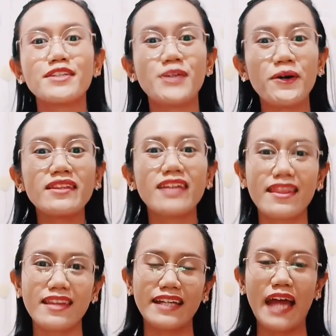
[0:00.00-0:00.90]
Don't
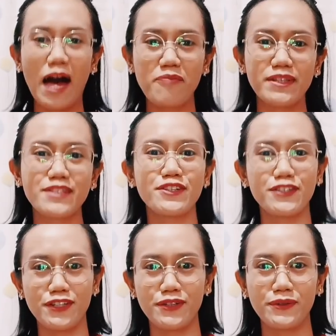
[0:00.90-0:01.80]
let that happen to
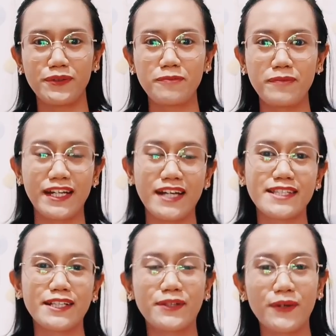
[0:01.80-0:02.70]
you, because
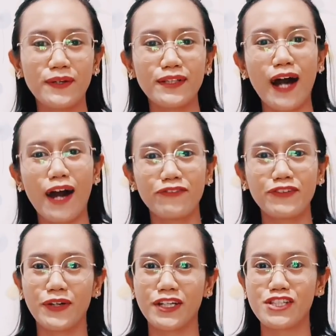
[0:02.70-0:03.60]
the goal of
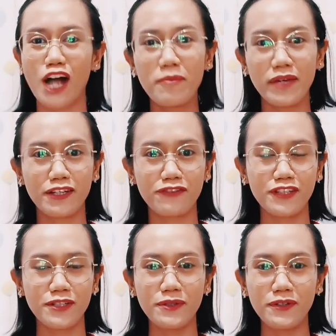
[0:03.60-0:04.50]
your job
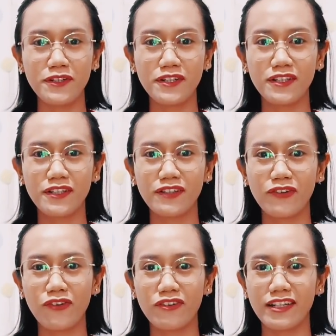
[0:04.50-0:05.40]
interview
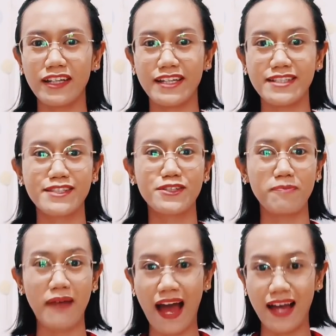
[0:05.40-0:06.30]
is to
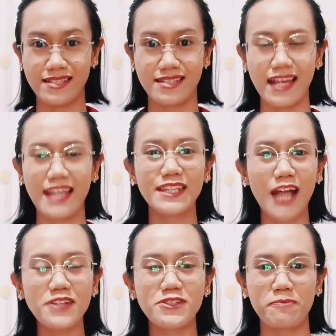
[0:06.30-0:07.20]
pass and
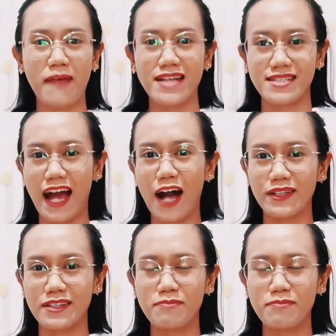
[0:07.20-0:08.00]
not to pass out.